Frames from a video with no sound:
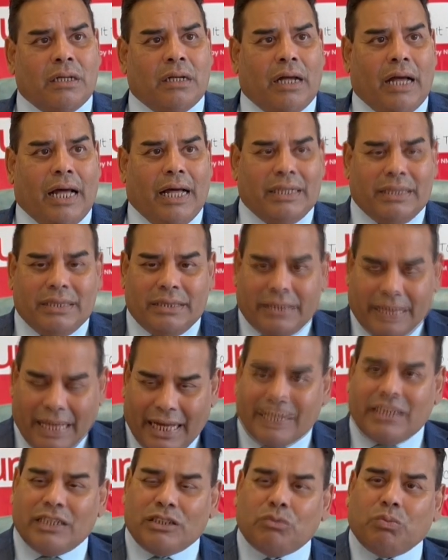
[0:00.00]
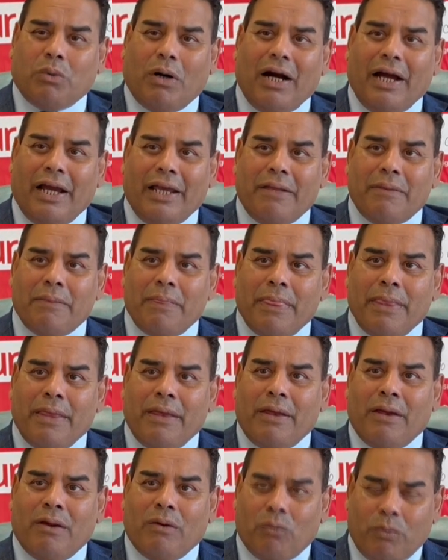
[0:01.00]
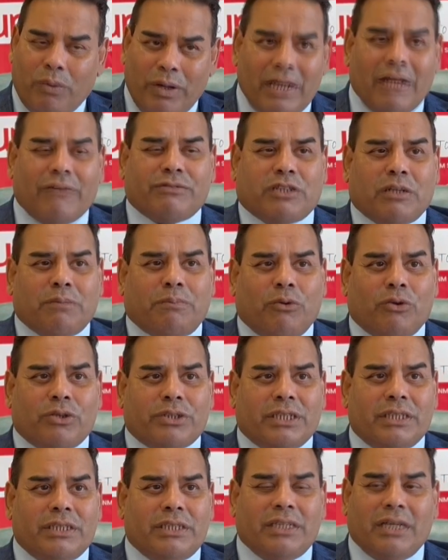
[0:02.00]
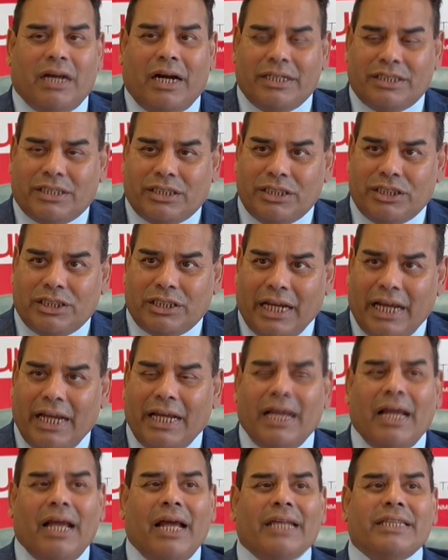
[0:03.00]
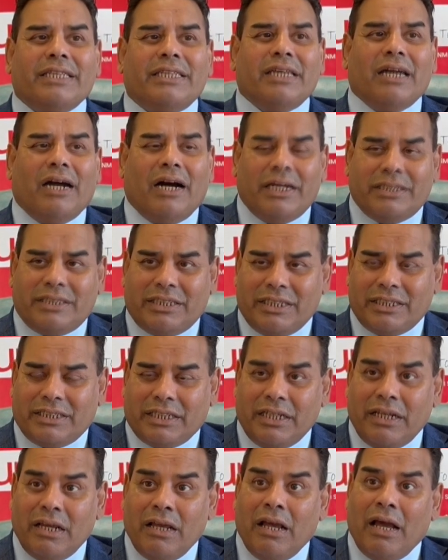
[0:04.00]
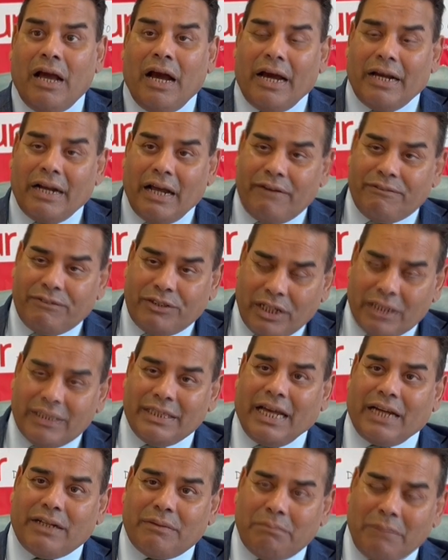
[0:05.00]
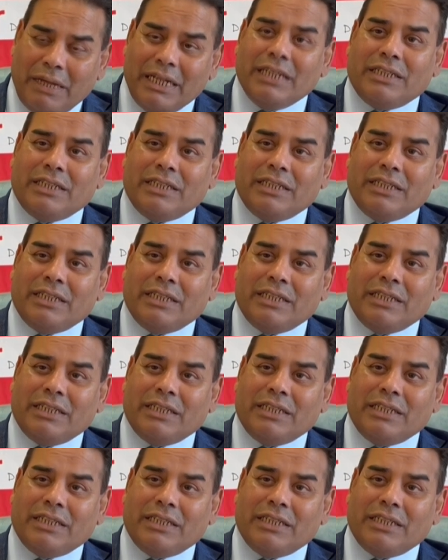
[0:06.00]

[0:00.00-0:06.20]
And that is why we have supported the ICJ and the ICC, and I've done that many